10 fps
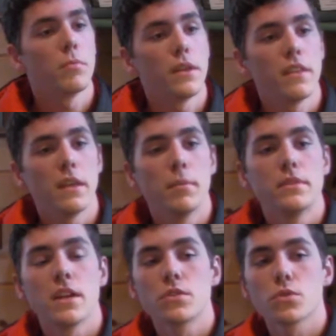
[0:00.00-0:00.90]
be the
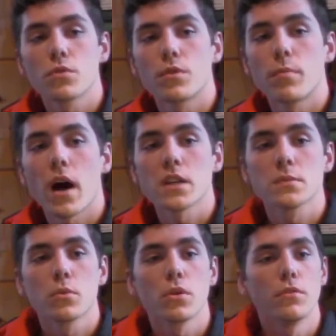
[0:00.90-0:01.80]
potential for
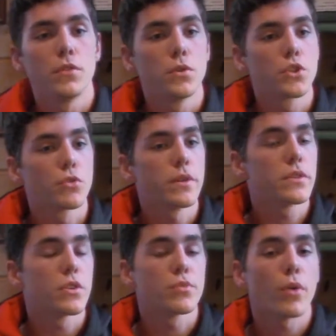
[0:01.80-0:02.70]
possible and future
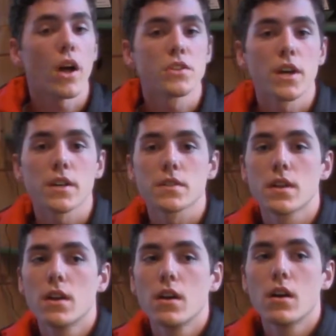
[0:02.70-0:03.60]
research projects
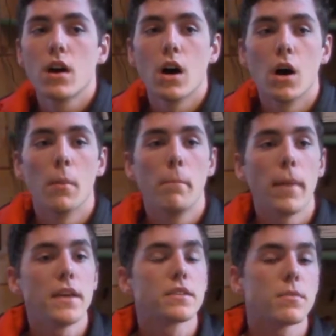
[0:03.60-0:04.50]

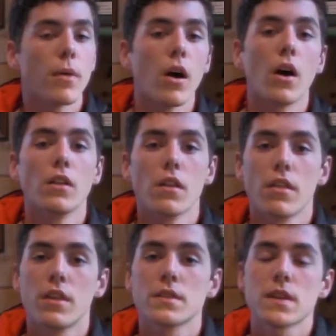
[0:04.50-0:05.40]
based upon
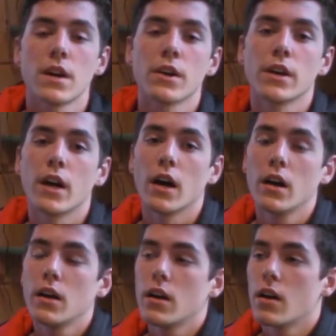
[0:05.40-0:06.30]
this area.
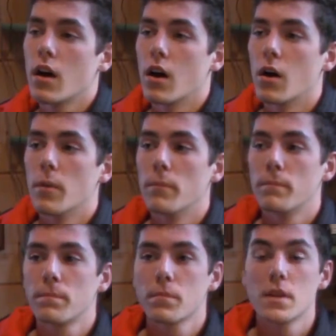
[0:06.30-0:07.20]

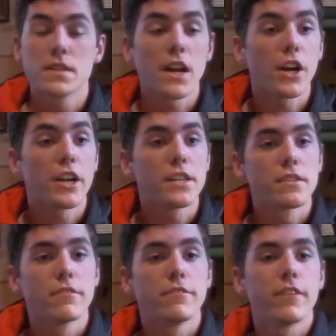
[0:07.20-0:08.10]
This area is
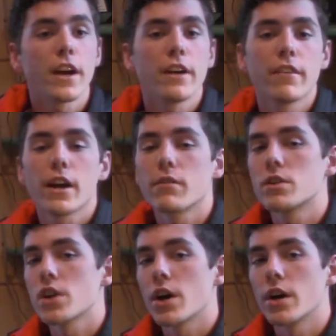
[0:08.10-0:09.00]
a very, very
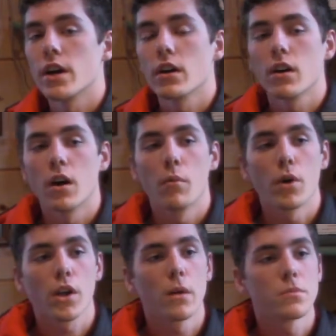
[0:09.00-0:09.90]
rich area
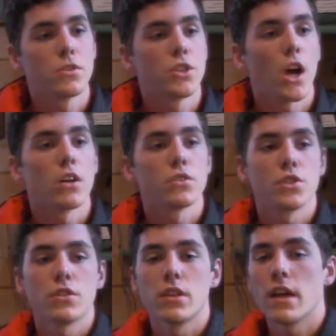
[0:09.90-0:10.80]
when it comes to
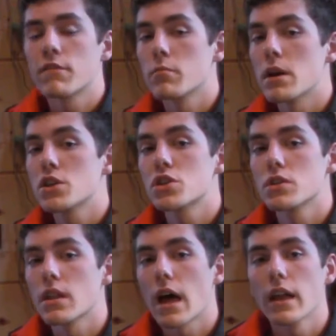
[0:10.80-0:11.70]
geology. The
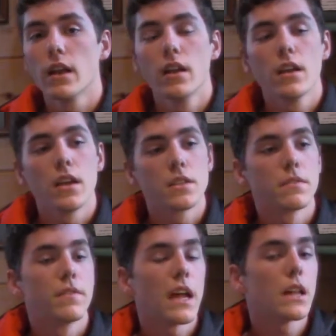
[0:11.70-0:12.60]
information that is
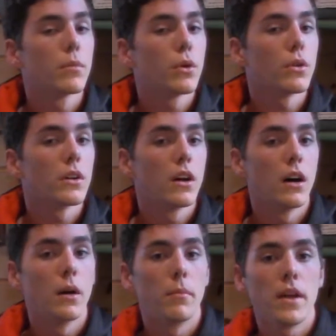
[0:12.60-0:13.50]
available
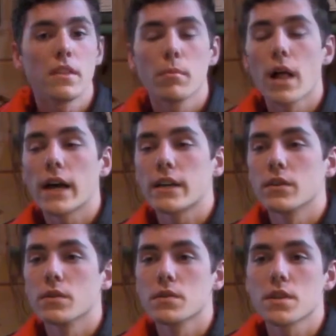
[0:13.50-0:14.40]
in the Black
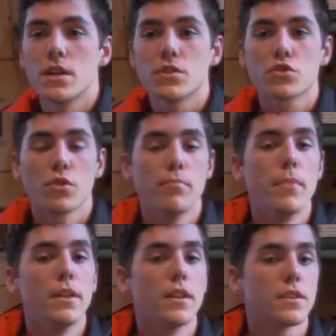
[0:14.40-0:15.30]
Hills is
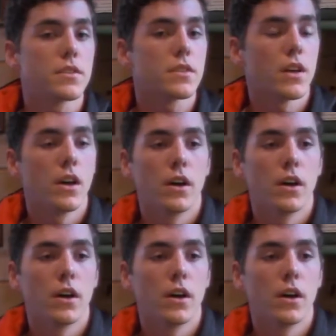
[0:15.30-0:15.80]
tremendous.